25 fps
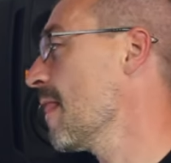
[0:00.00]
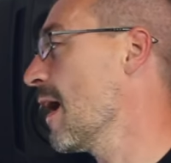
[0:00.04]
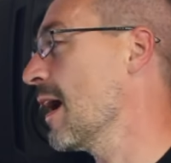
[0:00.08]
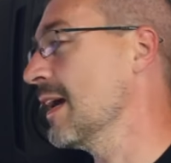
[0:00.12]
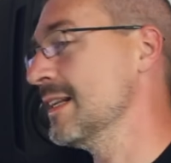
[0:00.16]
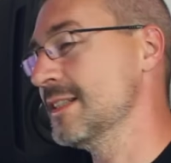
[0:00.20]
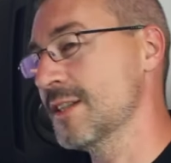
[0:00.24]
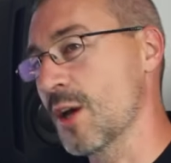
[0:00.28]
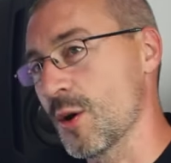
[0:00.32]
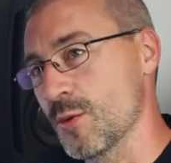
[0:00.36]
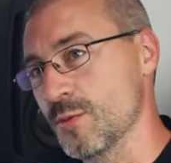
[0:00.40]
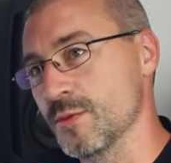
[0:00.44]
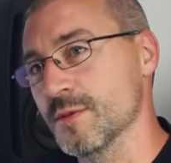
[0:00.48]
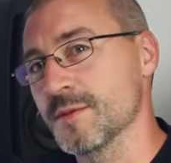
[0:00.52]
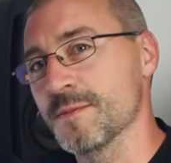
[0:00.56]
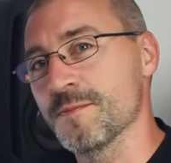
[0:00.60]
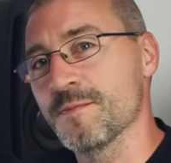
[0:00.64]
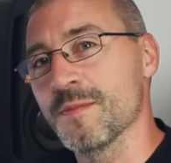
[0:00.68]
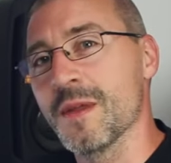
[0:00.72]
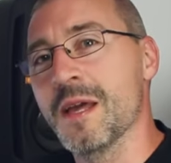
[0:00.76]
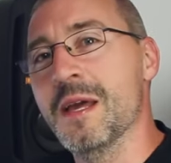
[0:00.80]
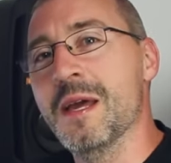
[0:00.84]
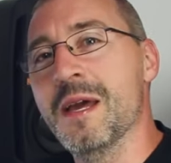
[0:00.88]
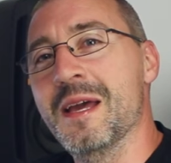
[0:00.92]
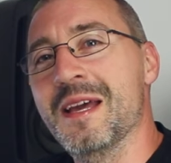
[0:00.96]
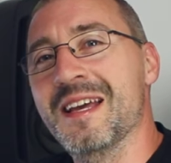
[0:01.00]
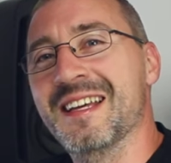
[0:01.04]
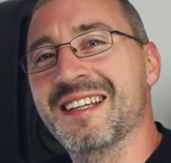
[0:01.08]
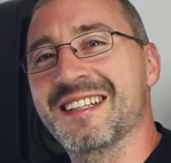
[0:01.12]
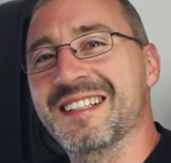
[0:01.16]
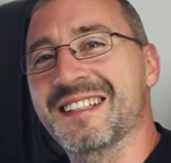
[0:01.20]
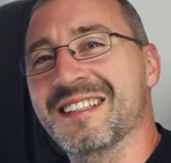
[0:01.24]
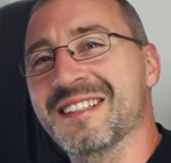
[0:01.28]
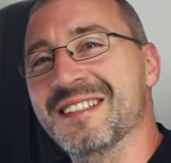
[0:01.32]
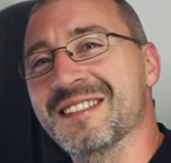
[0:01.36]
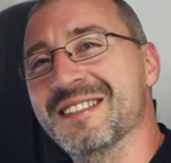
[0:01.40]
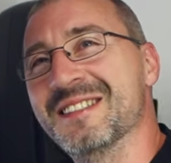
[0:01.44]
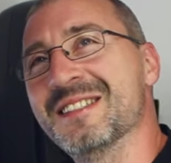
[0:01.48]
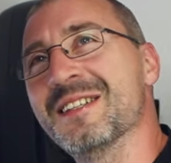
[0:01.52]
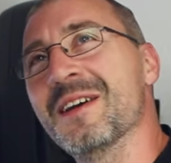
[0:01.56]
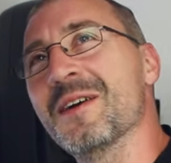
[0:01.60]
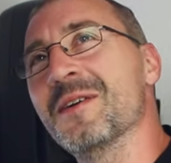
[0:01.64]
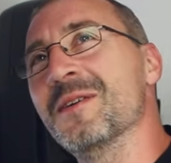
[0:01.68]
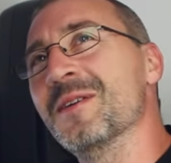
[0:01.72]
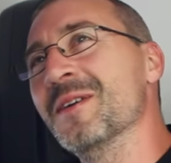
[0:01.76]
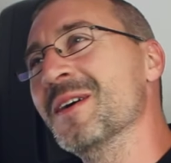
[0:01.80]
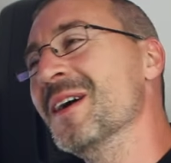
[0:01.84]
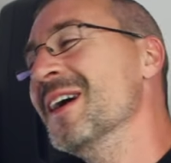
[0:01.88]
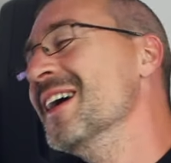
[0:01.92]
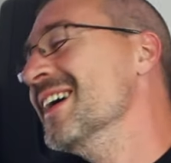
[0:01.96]
I don't.
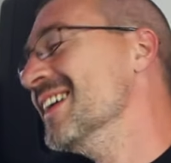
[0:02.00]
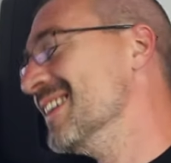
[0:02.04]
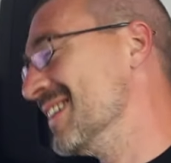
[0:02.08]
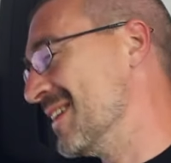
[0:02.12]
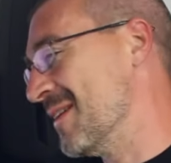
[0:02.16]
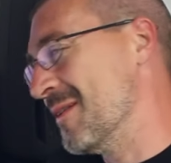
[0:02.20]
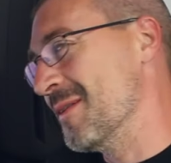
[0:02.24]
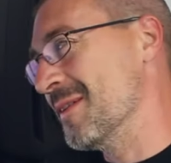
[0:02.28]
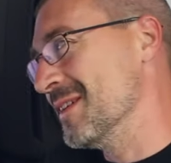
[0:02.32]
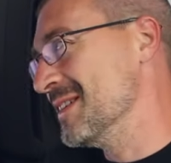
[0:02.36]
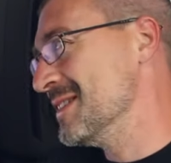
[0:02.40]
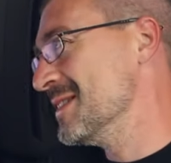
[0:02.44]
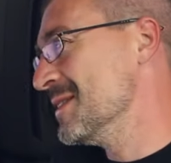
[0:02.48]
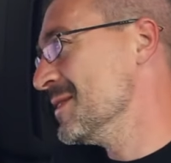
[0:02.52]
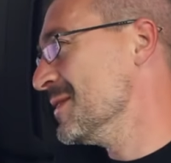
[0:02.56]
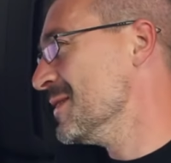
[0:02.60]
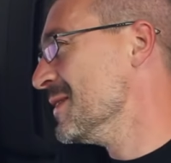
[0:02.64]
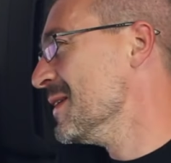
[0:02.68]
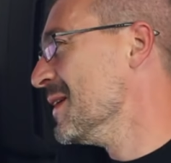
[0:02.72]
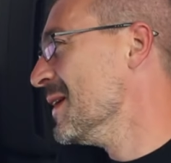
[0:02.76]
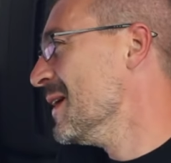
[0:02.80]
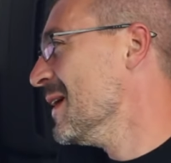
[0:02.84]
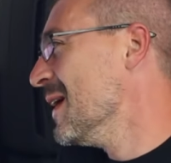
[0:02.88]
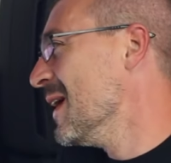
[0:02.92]
So, no, I do.